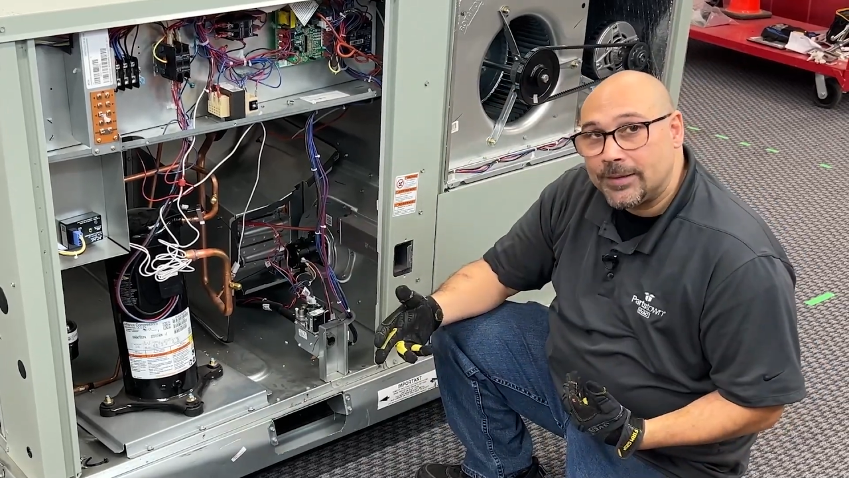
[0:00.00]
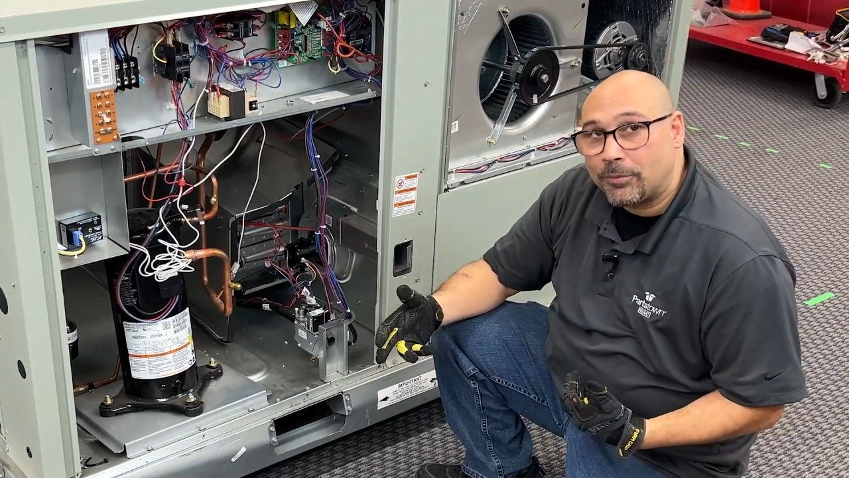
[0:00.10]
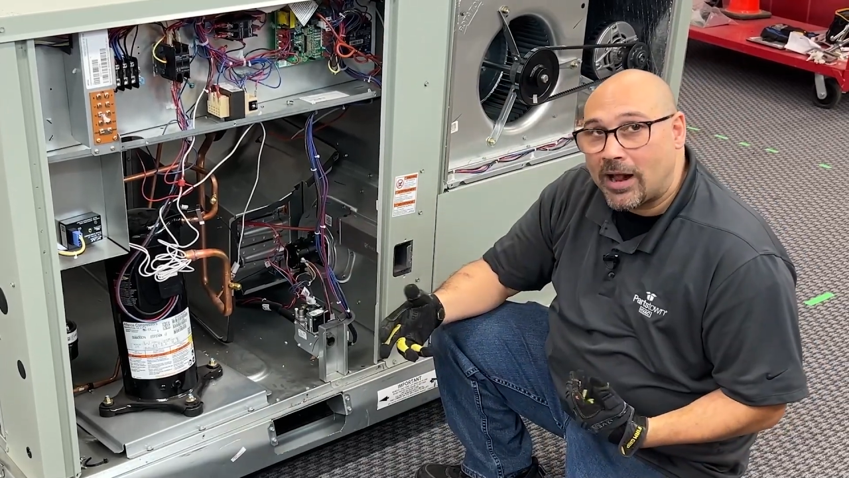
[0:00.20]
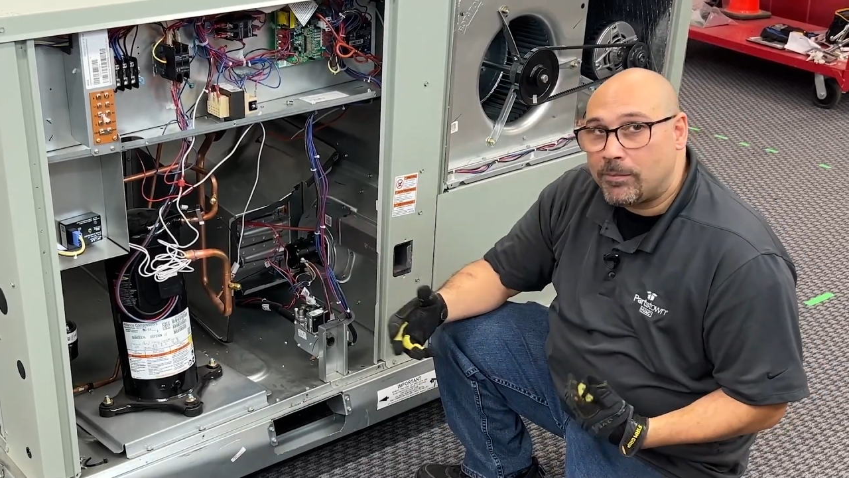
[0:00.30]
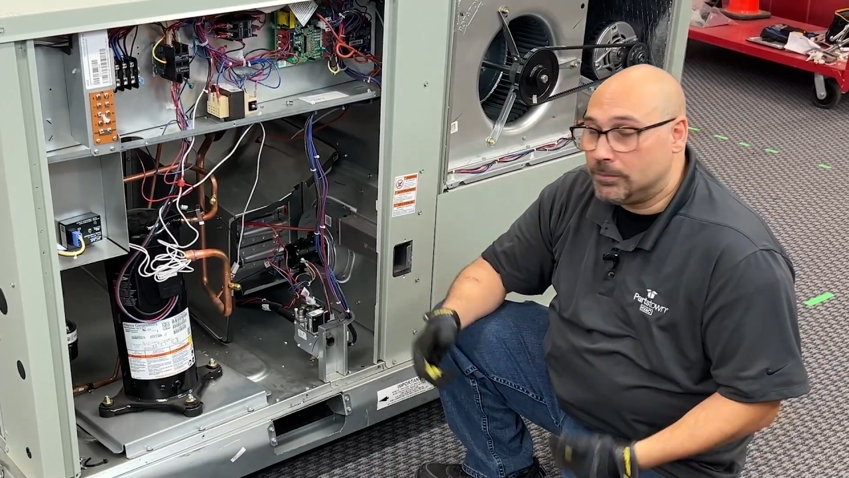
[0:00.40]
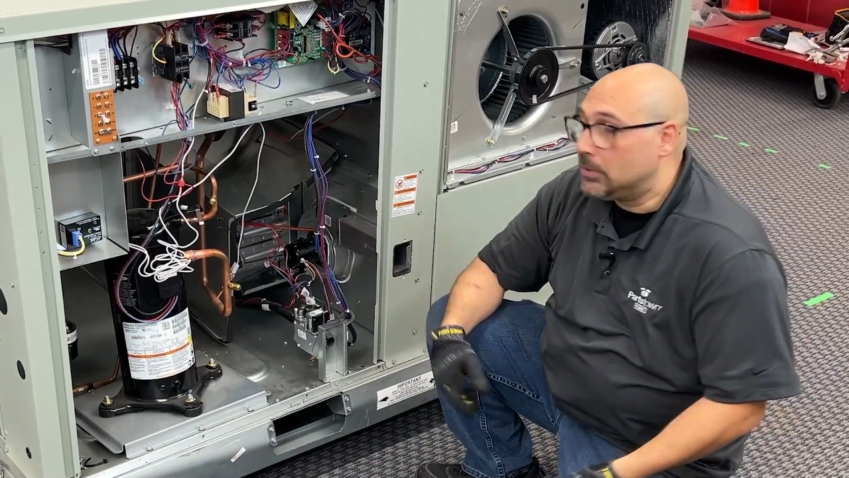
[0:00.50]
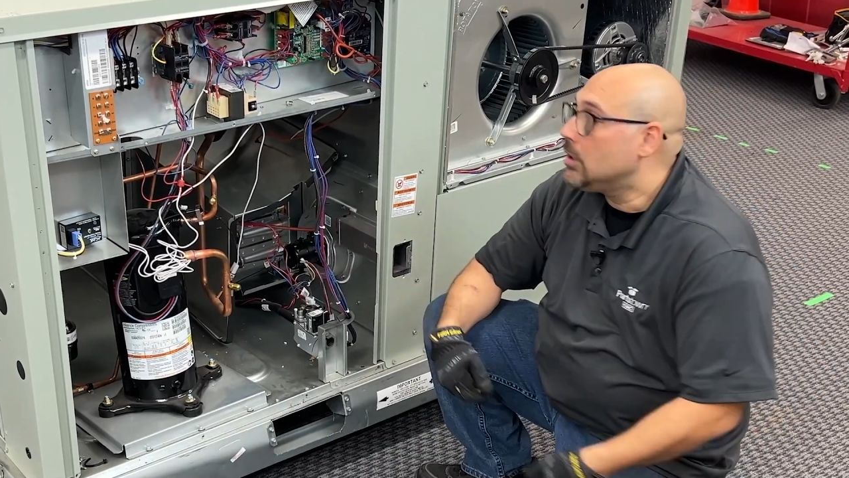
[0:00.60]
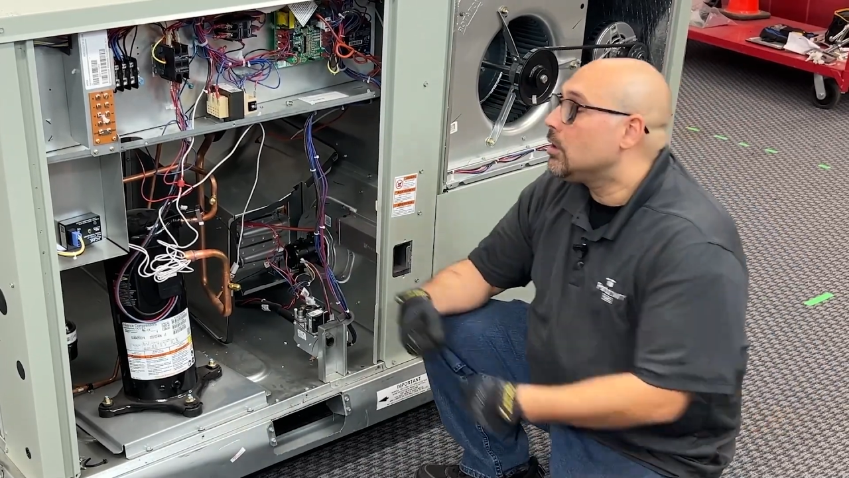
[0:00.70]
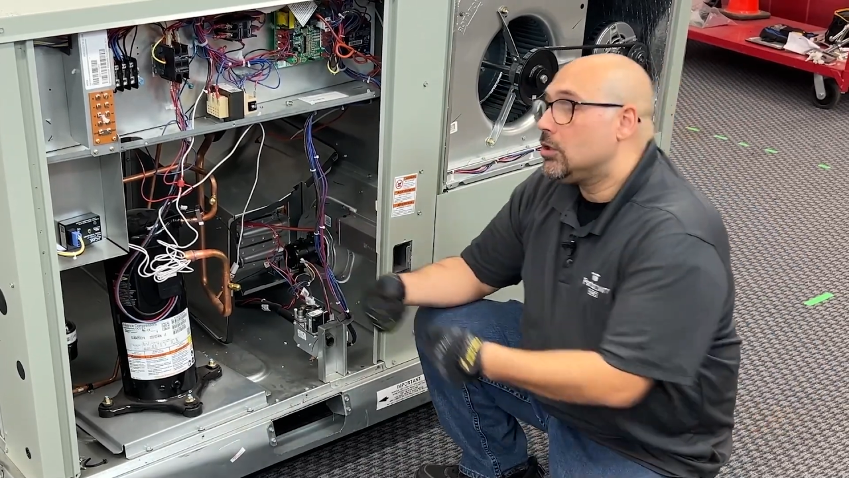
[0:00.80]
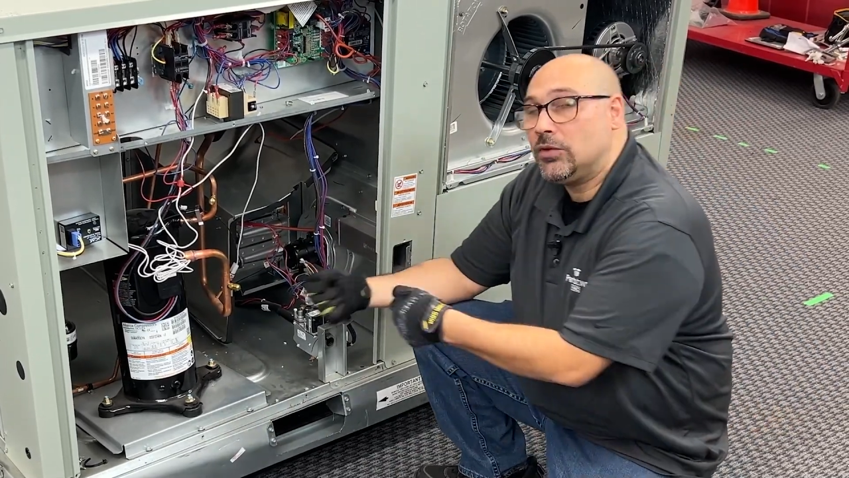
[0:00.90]
problem,
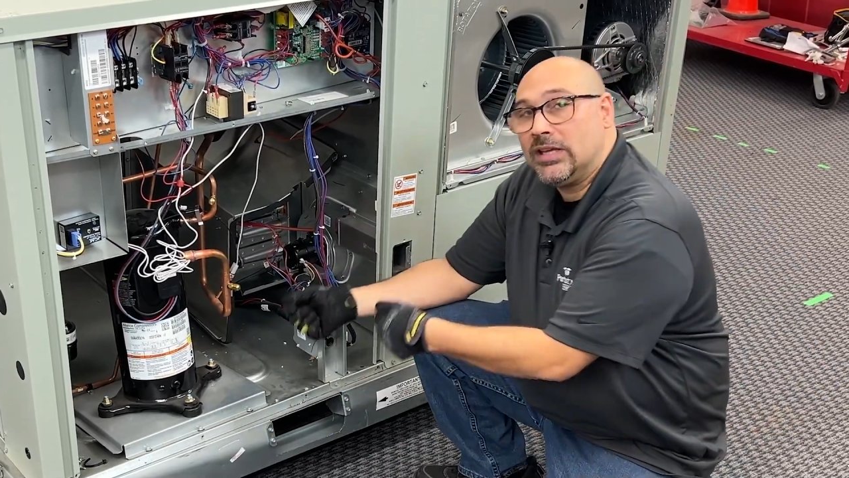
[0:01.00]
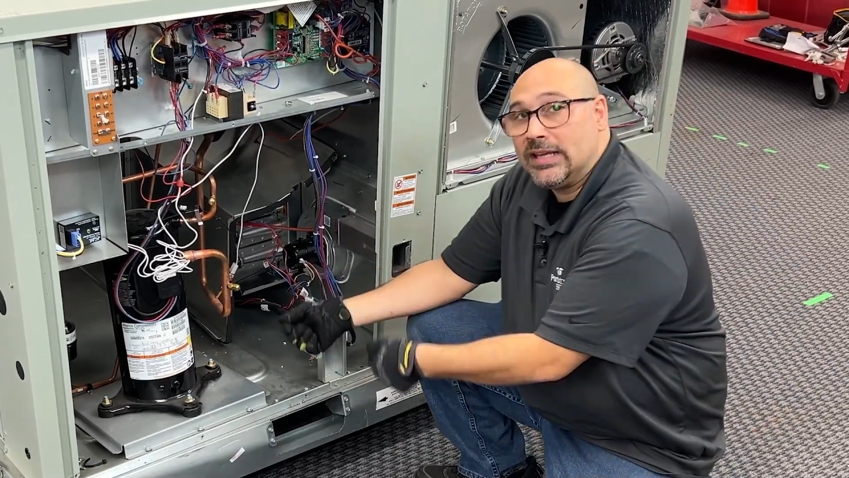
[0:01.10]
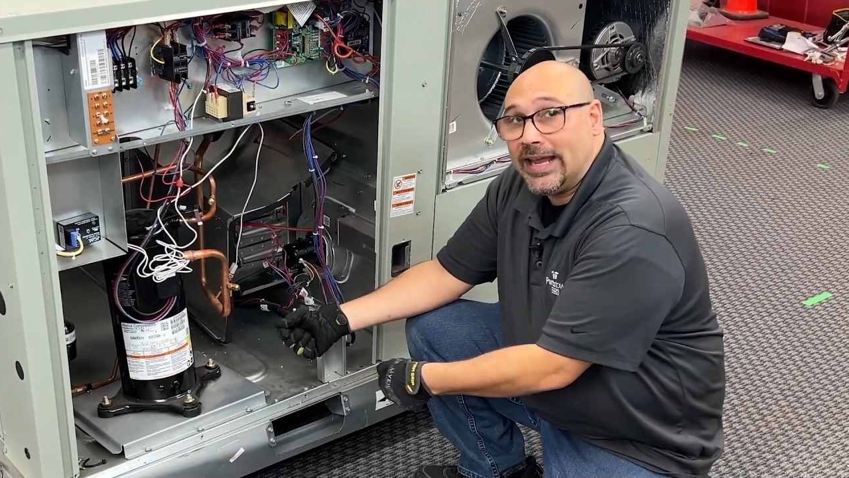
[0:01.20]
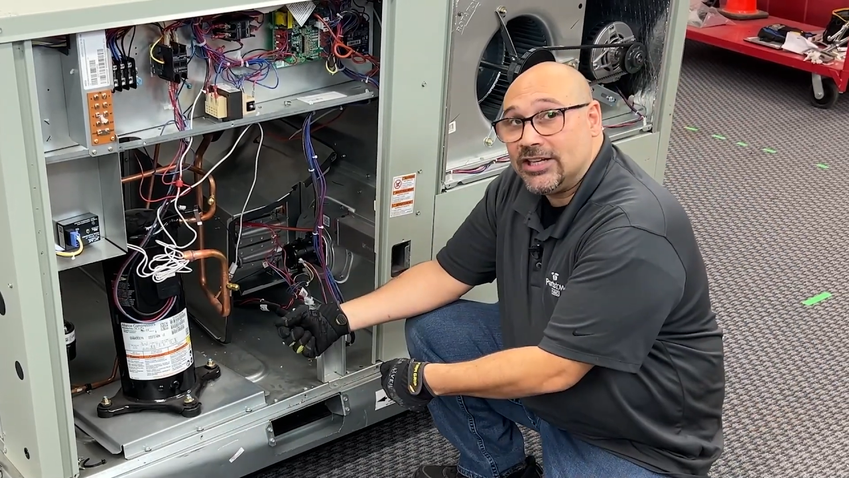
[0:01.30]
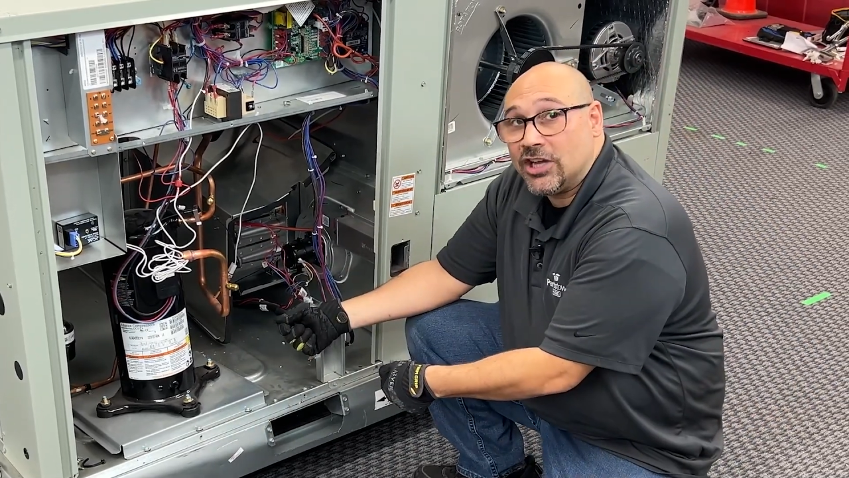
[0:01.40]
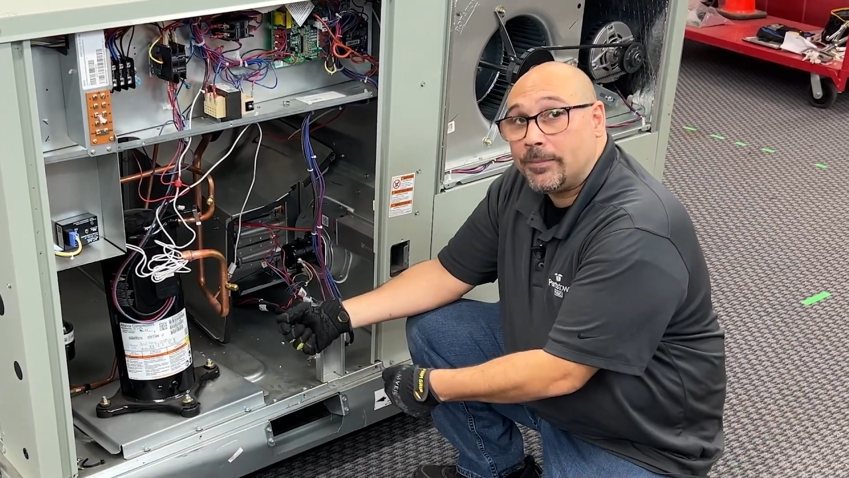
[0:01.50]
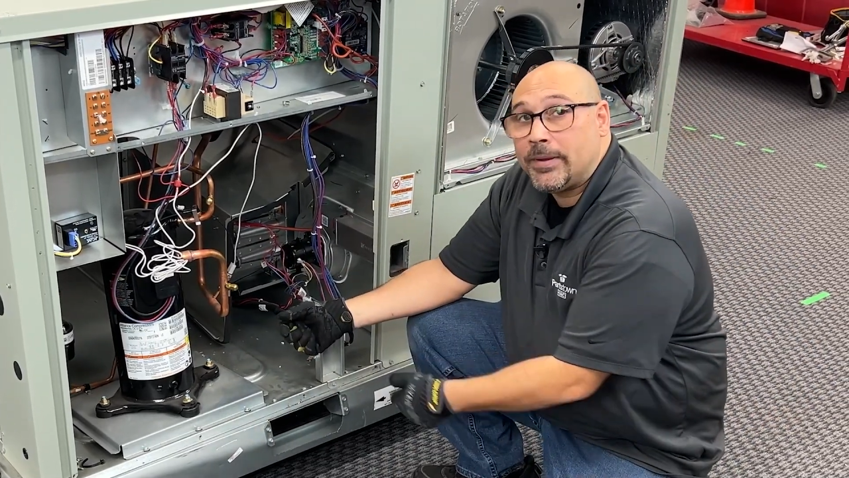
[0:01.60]
you can gauge up.